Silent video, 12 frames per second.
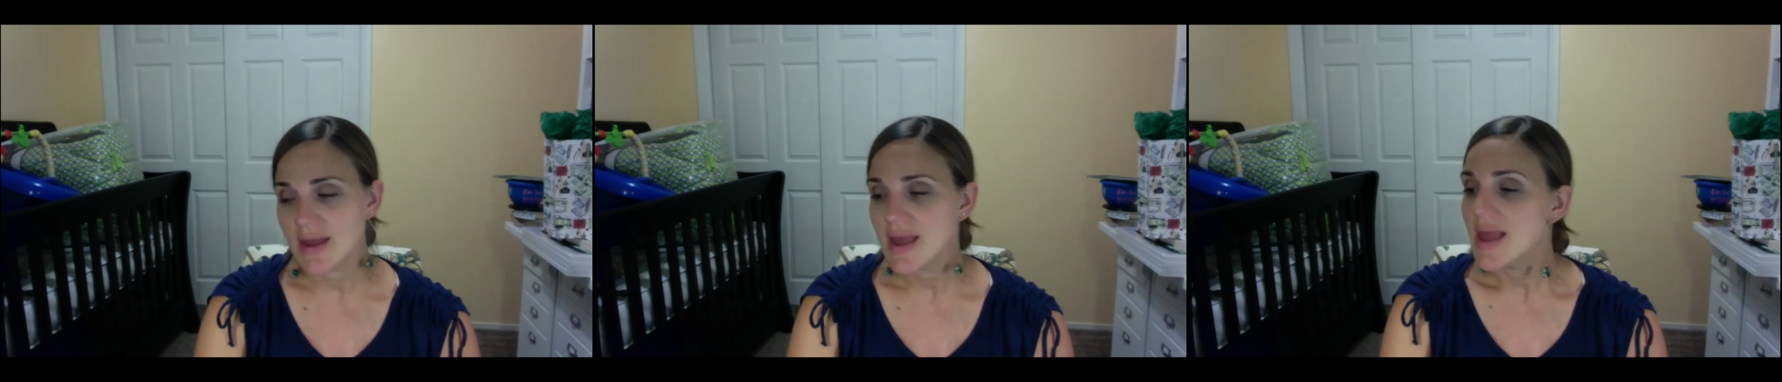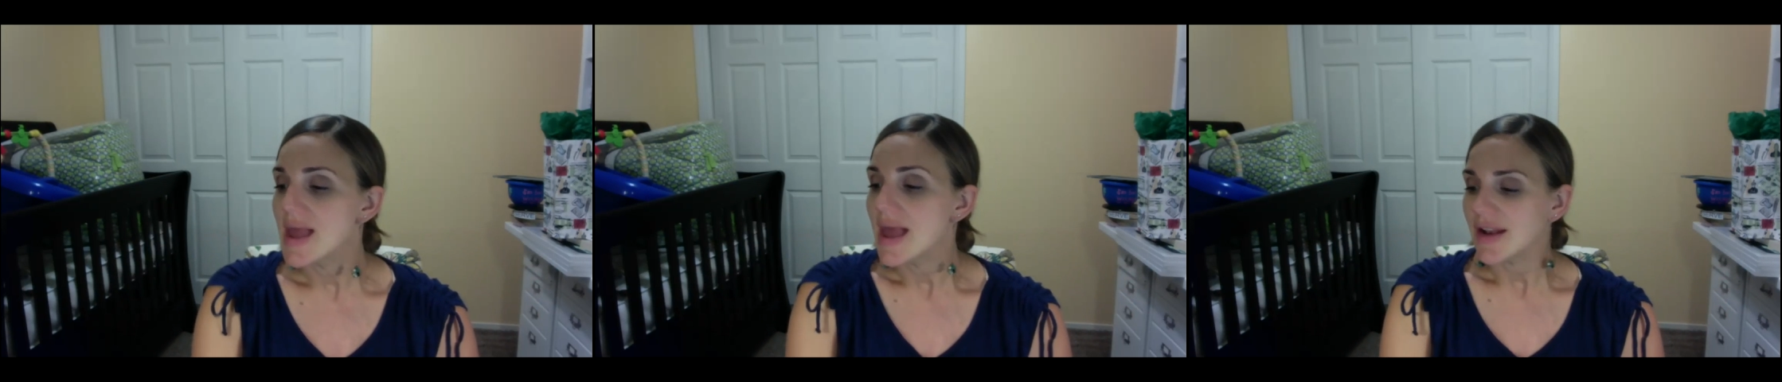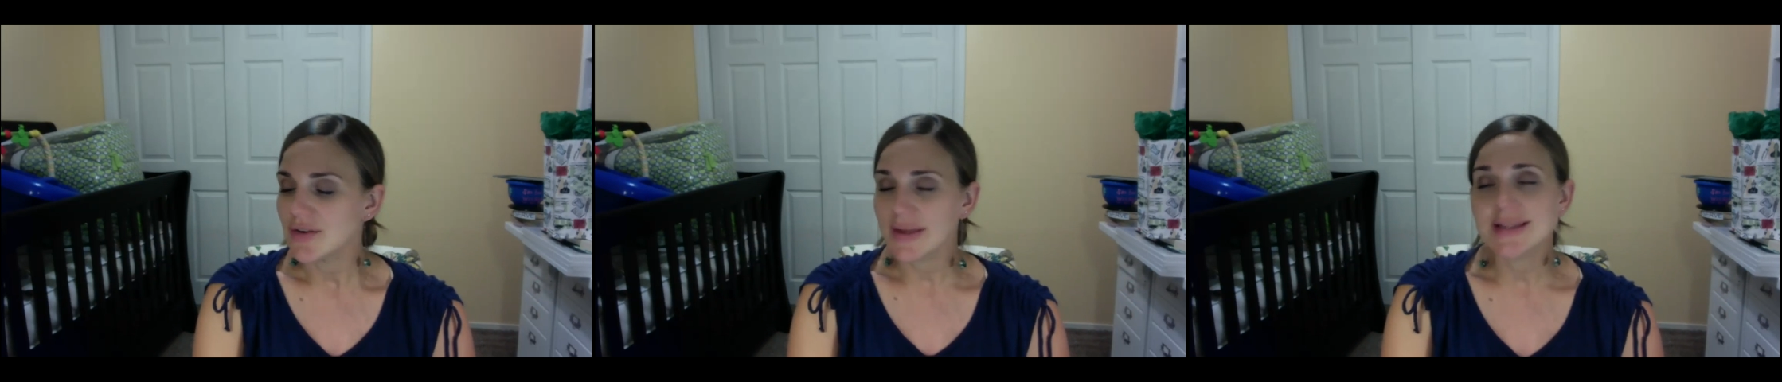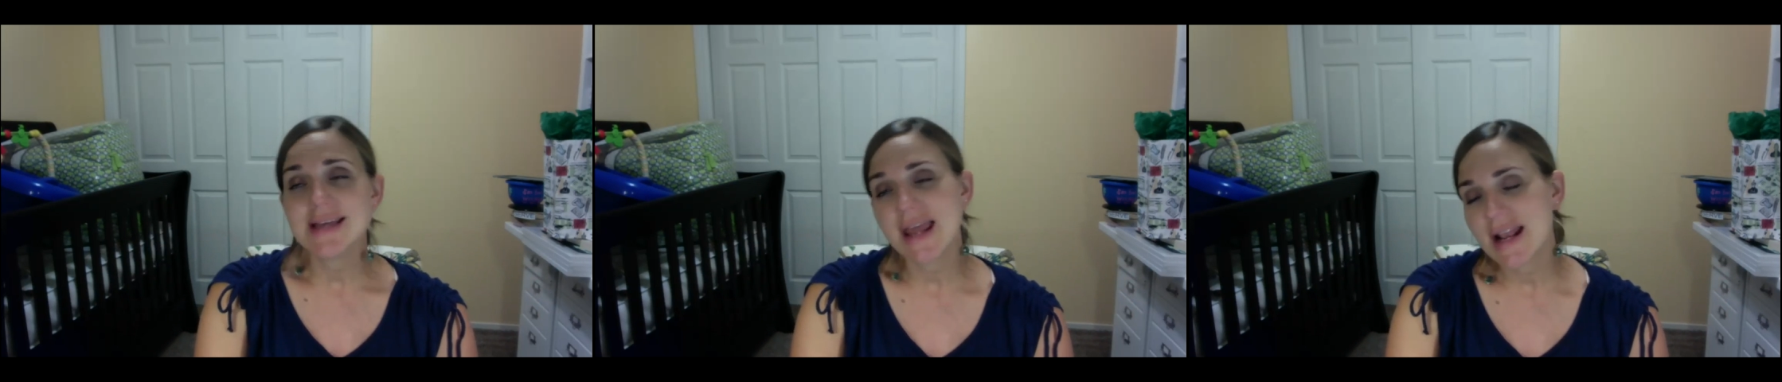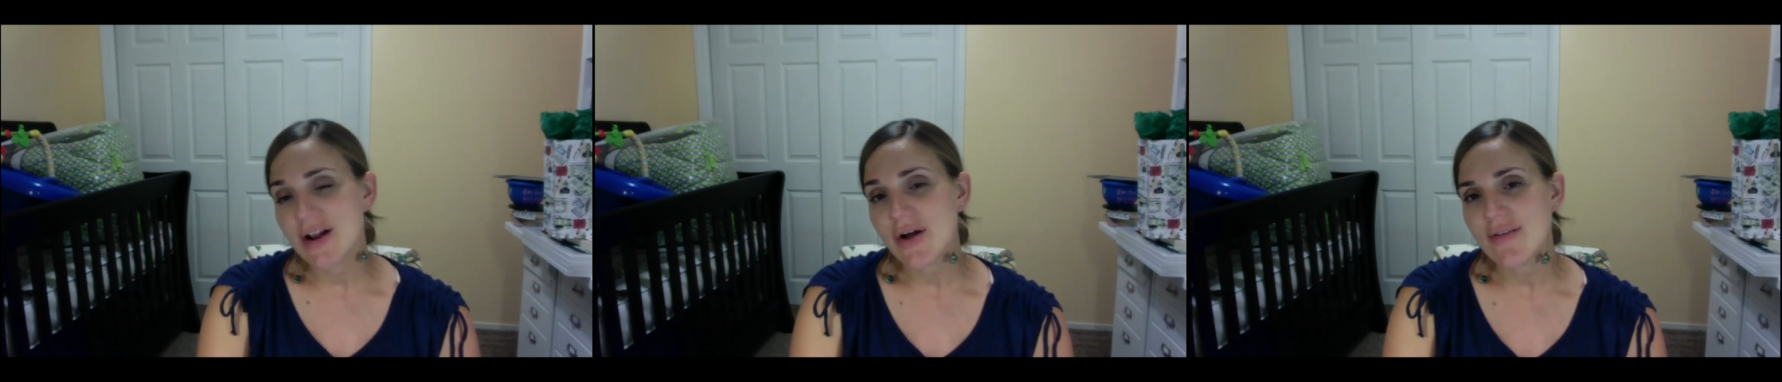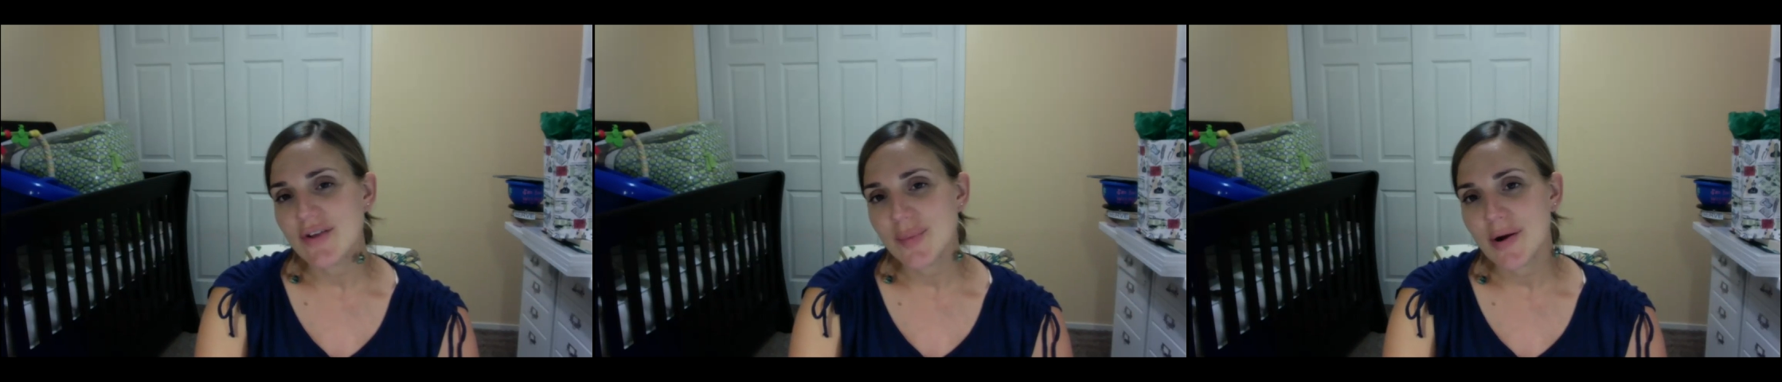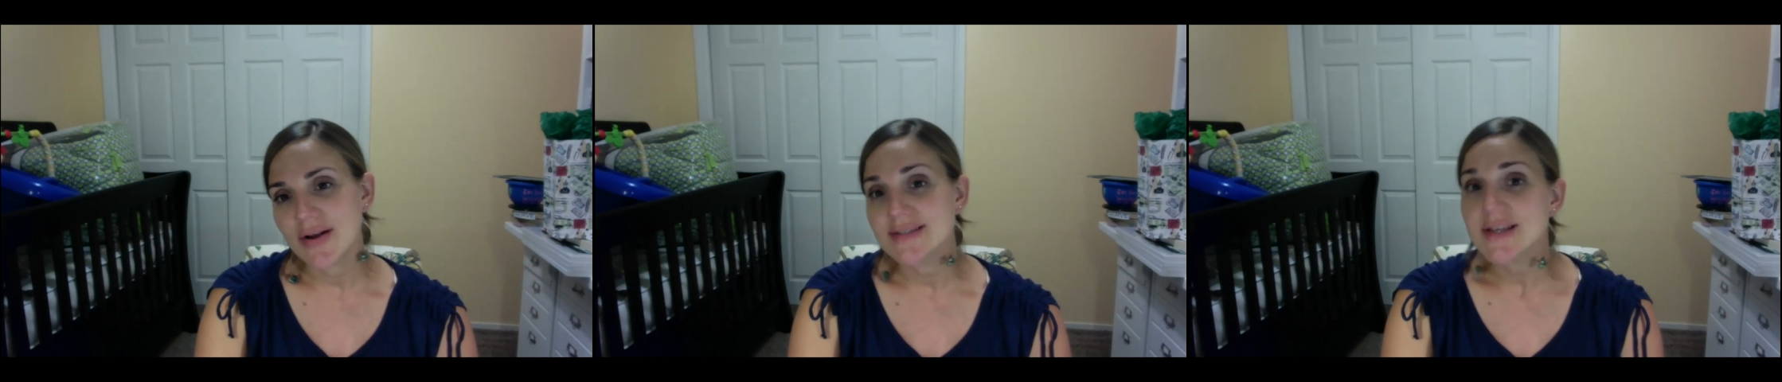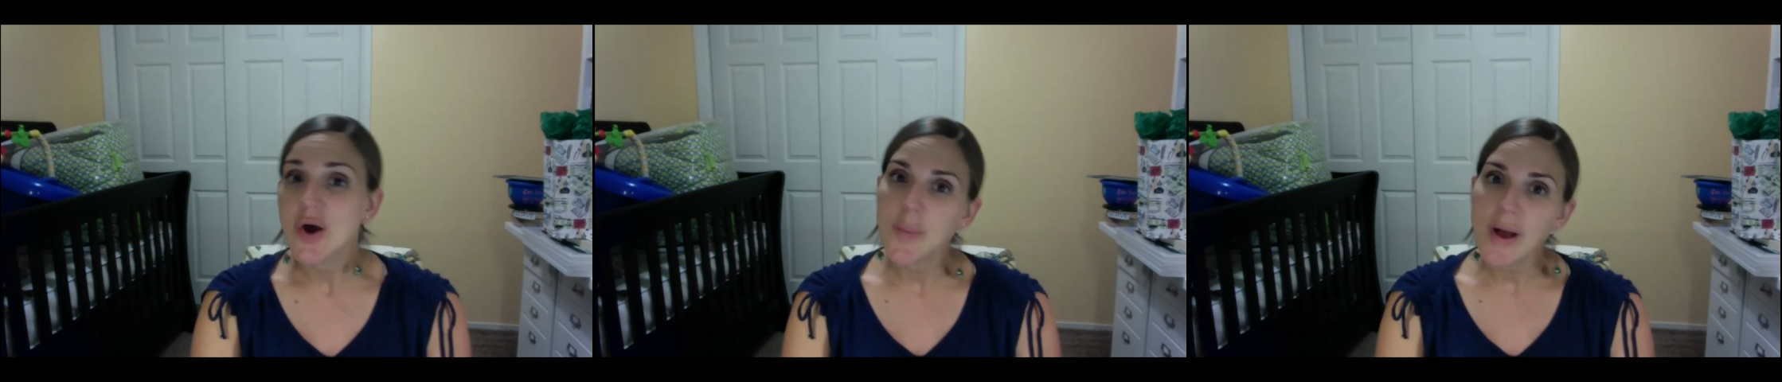And you're like, dang it, I don't have any parties. Oh,